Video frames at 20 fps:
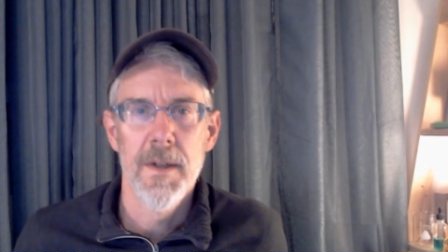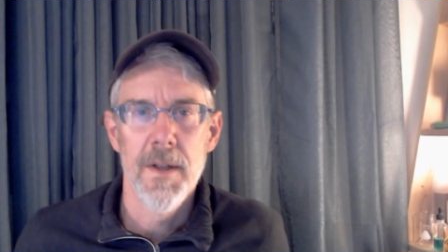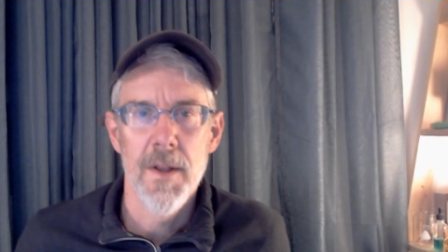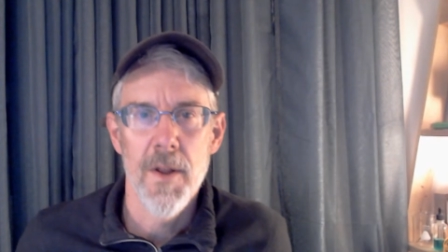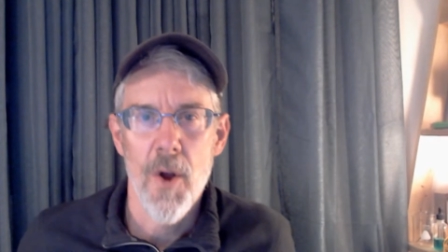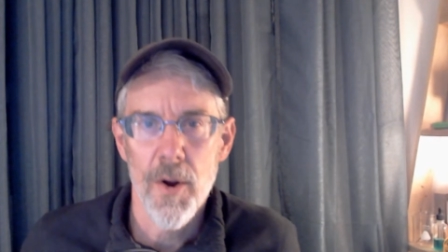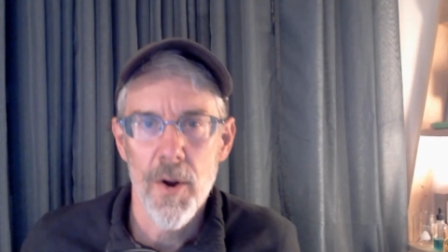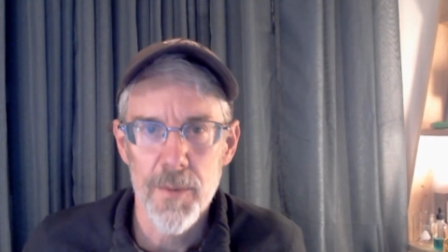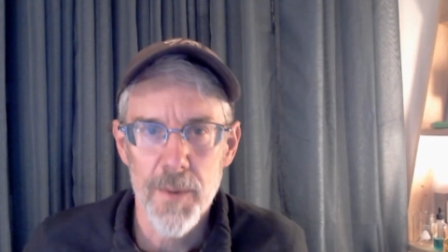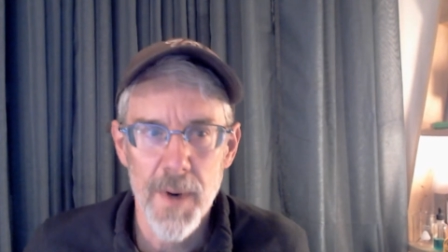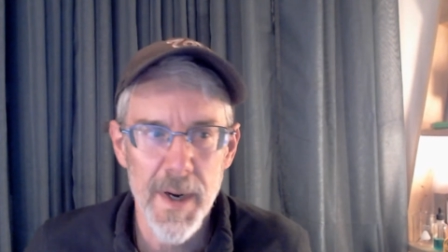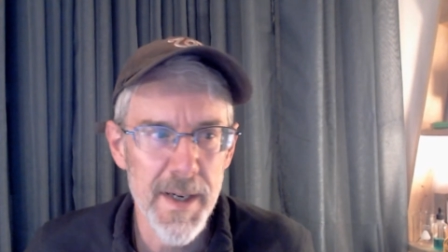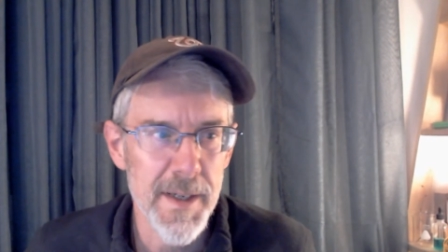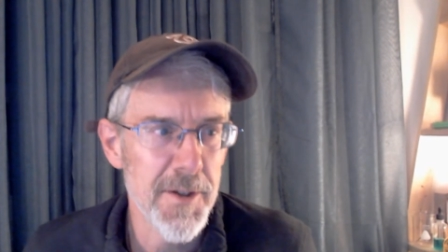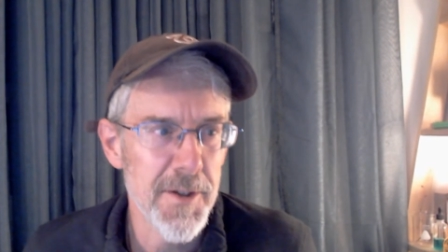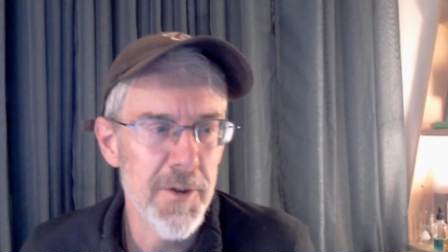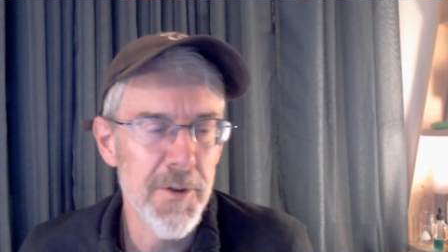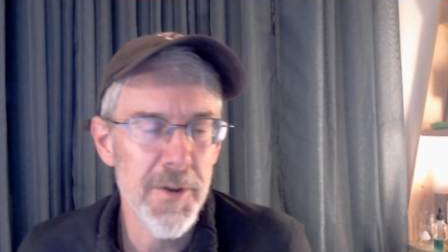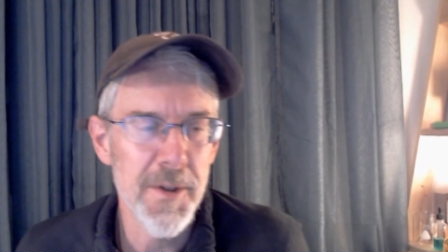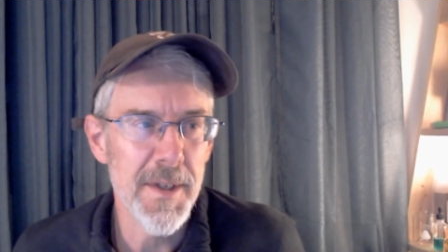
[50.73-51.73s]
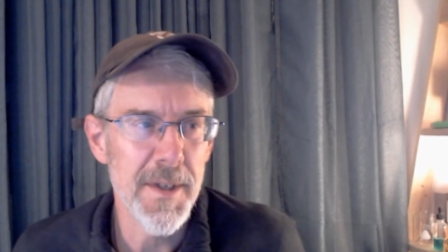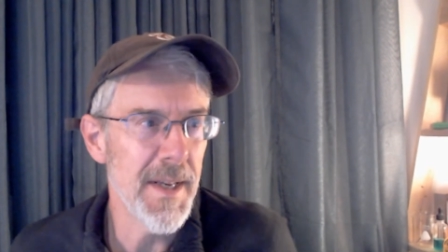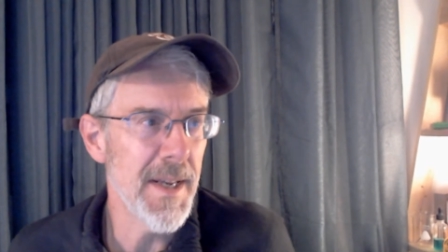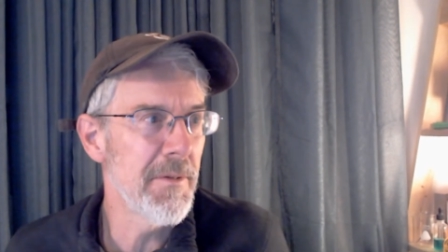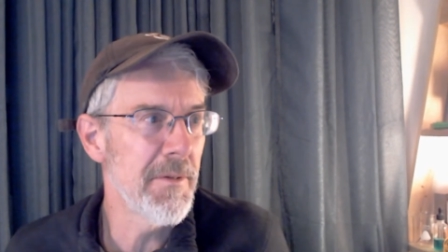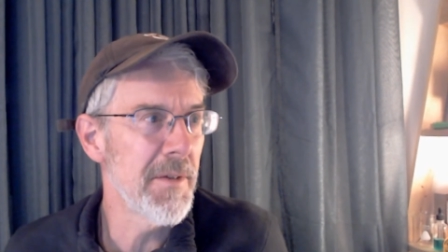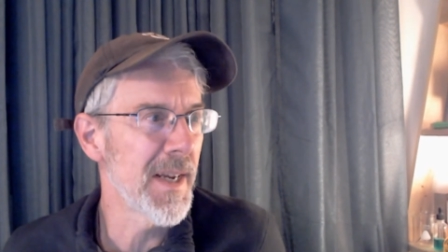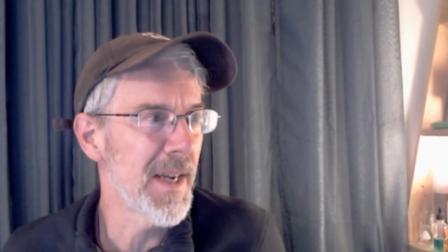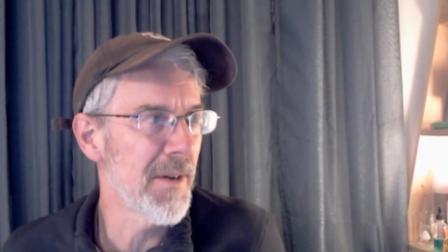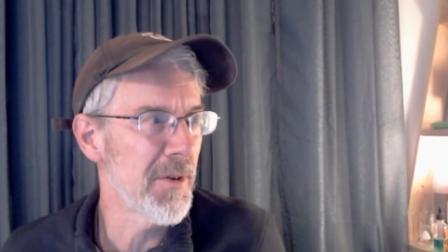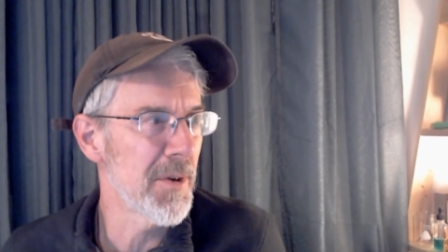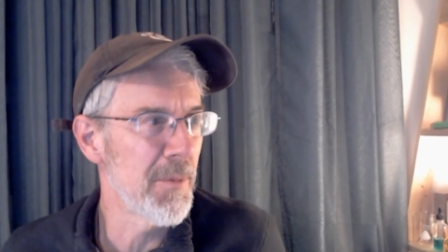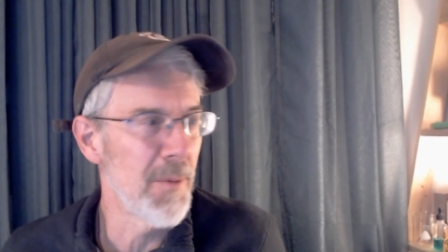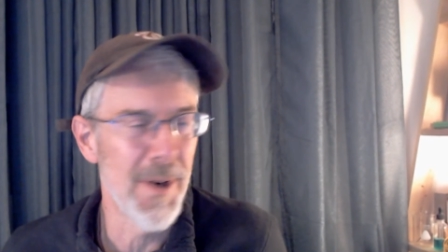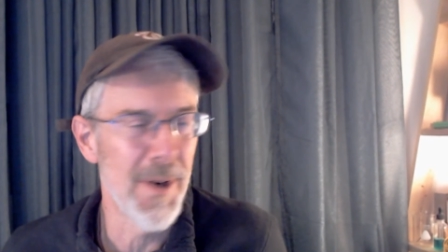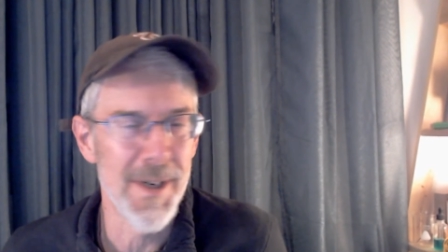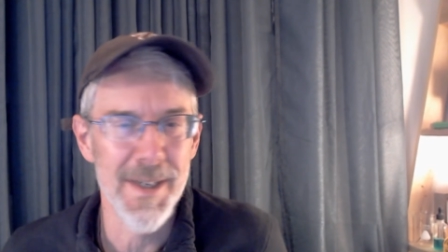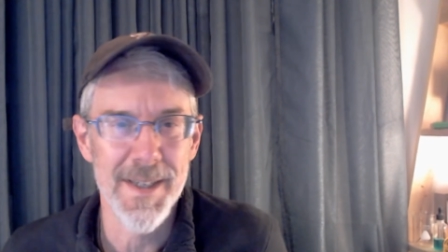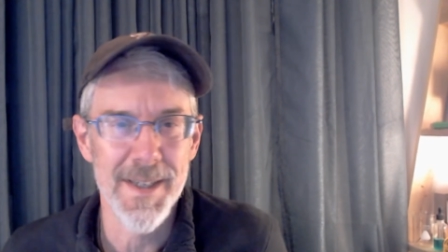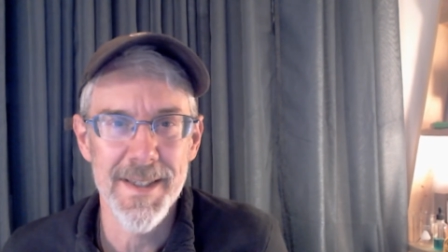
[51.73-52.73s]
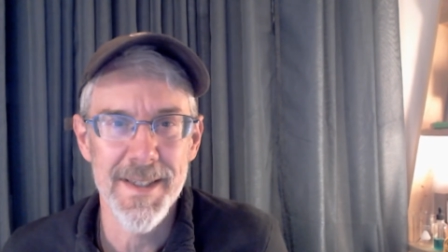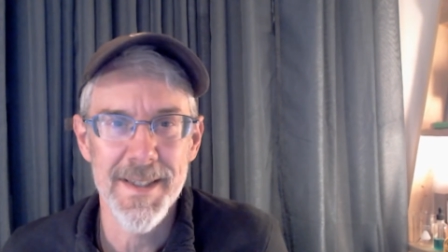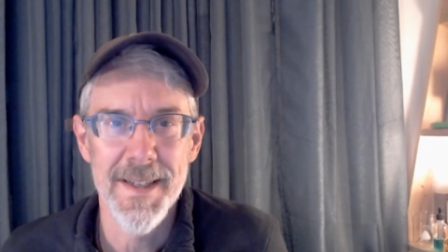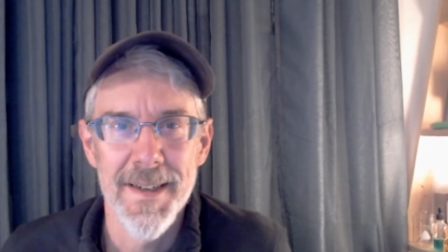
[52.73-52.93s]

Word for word: All right, good evening, everyone.